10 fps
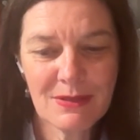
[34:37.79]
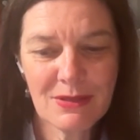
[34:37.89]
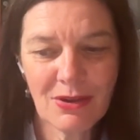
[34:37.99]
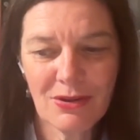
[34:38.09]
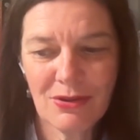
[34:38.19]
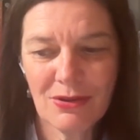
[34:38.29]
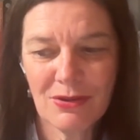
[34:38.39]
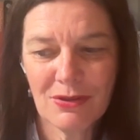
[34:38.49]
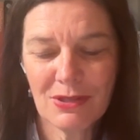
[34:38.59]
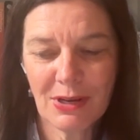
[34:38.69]
So
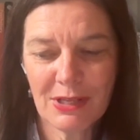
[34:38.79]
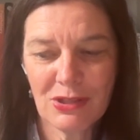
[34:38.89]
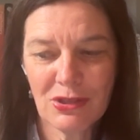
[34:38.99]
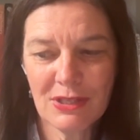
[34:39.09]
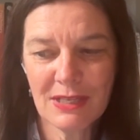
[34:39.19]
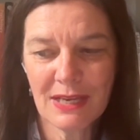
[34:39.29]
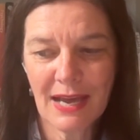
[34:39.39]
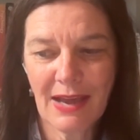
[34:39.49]
I do see